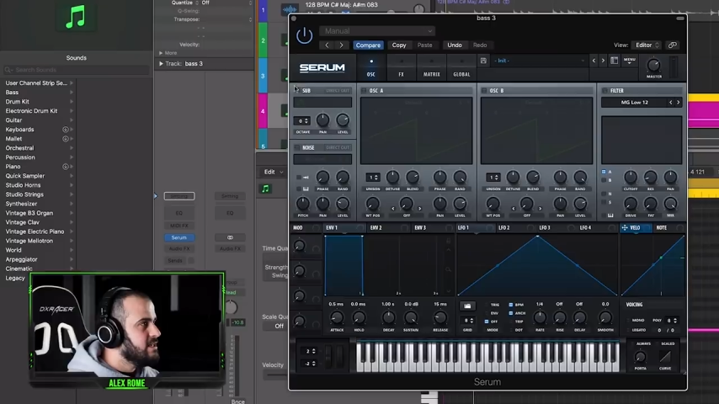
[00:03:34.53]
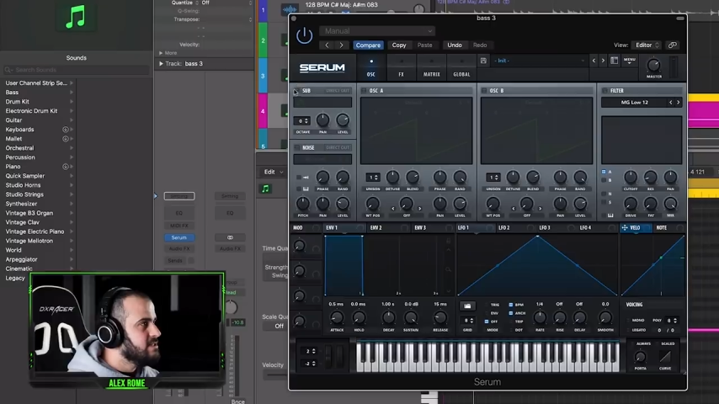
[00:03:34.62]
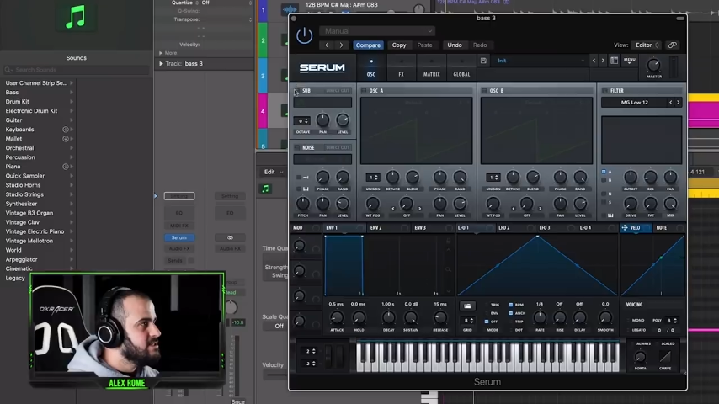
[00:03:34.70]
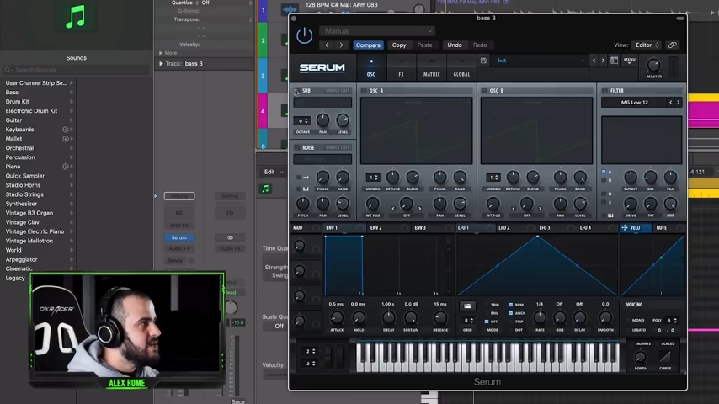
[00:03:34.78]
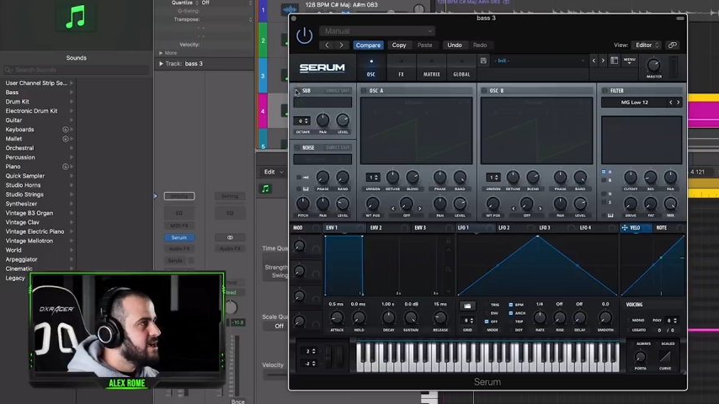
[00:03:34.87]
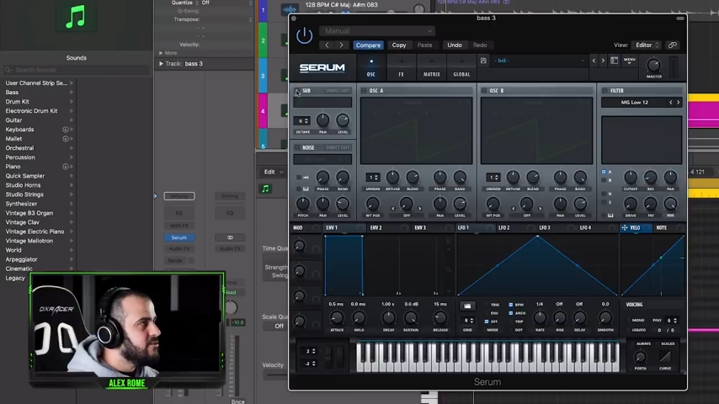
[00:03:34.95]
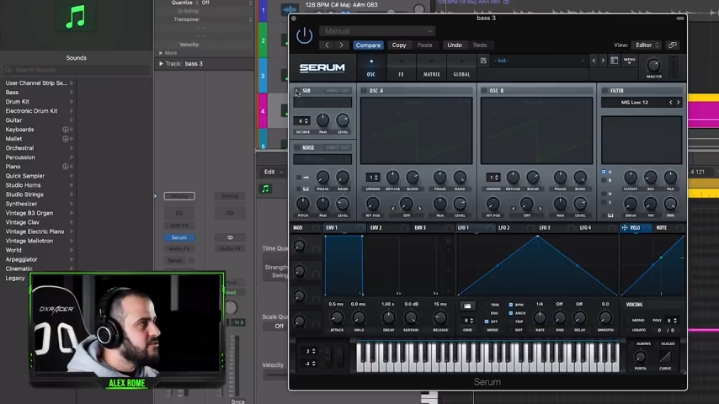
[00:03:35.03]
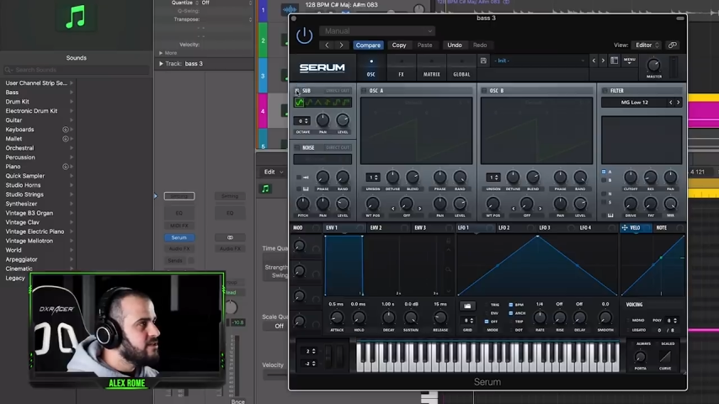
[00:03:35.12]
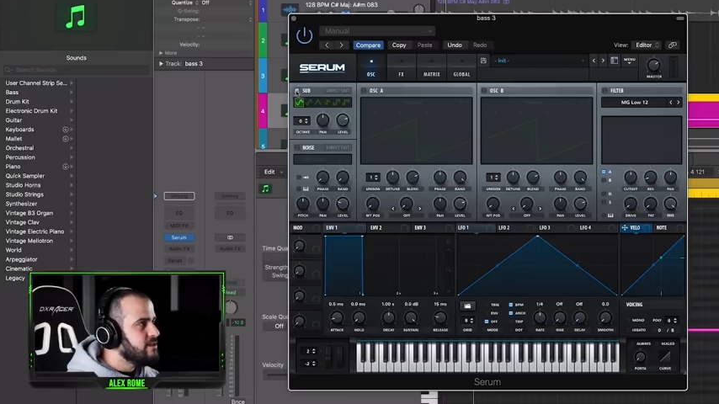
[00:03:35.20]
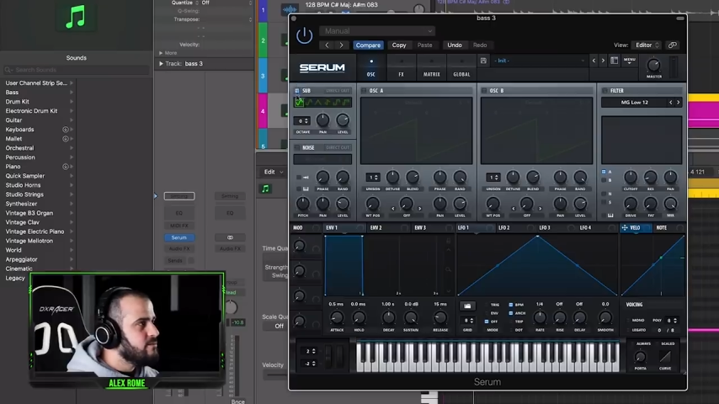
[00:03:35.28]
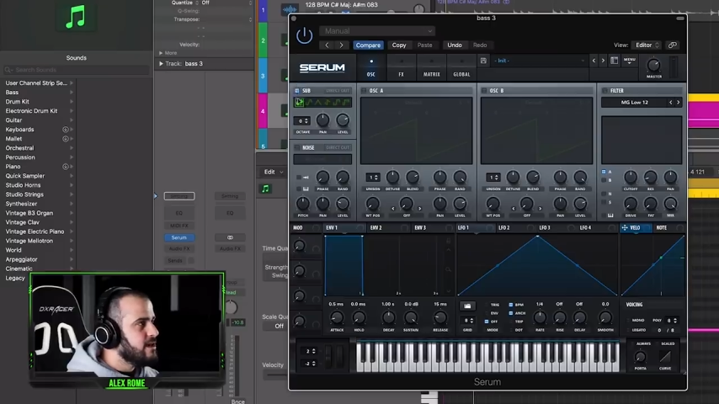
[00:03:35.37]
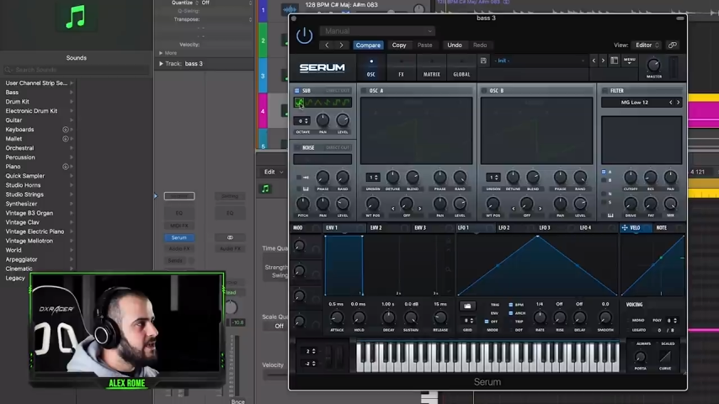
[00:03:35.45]
is
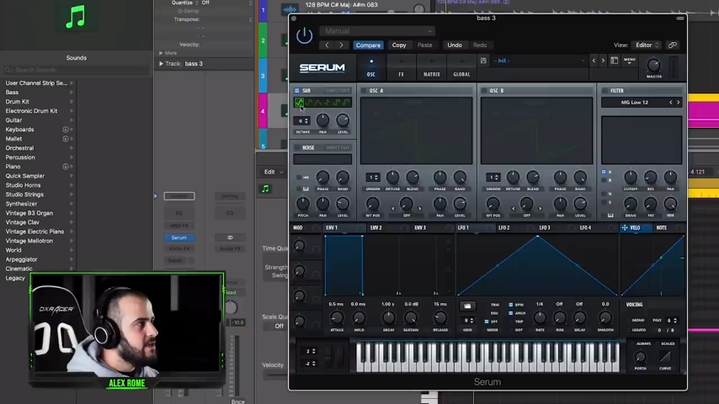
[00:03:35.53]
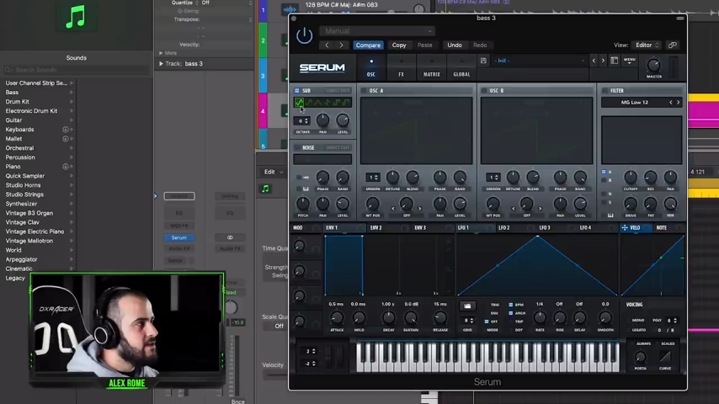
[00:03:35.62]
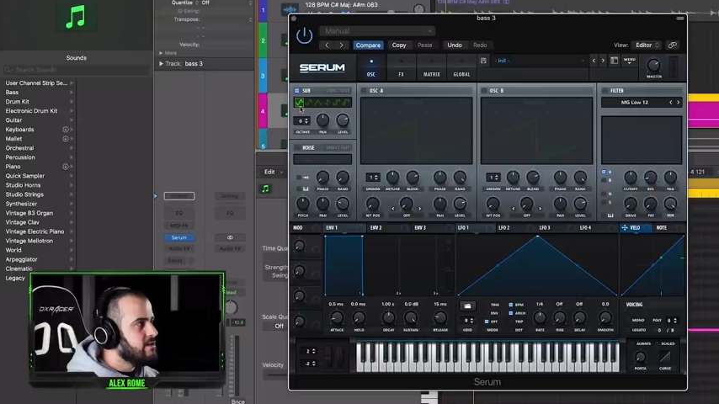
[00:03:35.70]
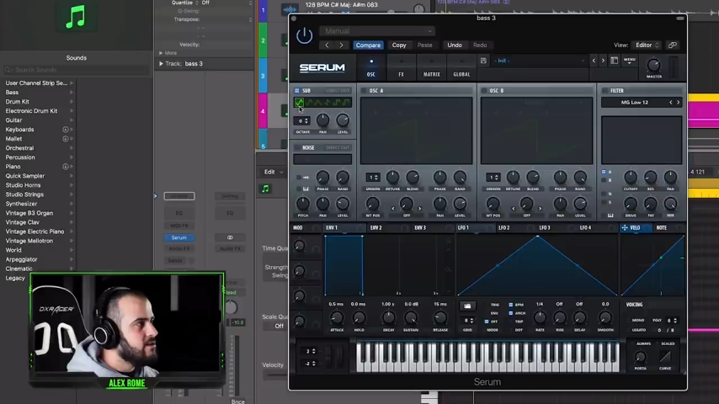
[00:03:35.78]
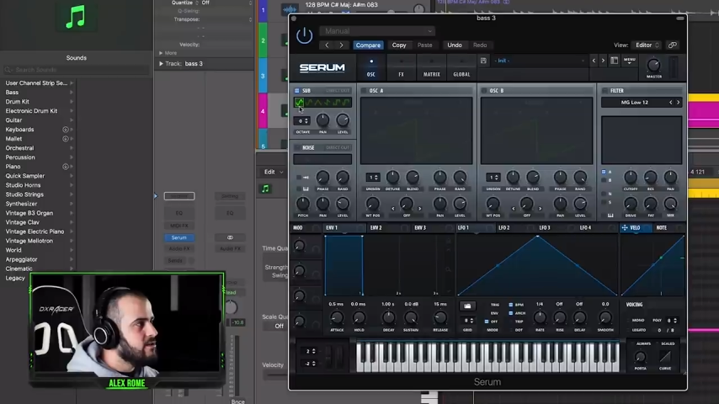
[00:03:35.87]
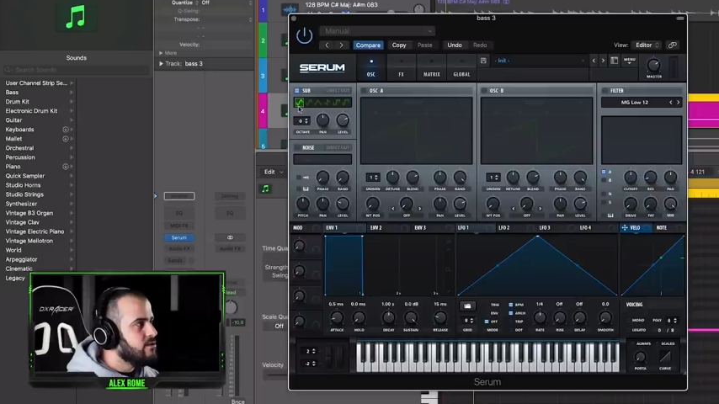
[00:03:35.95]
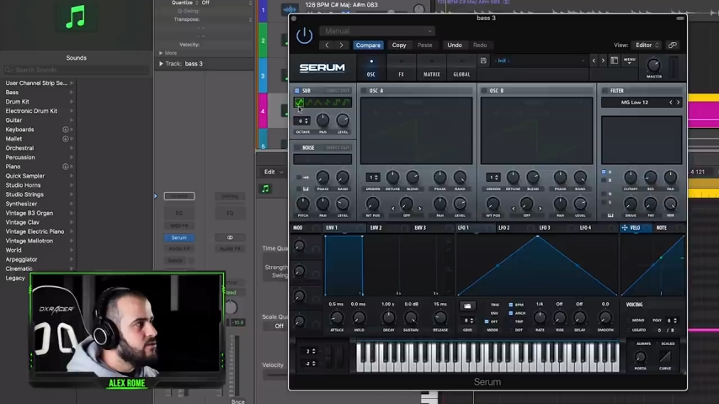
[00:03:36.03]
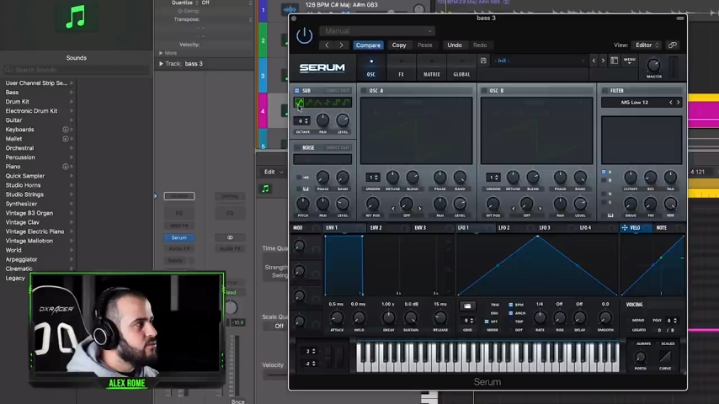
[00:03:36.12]
generally made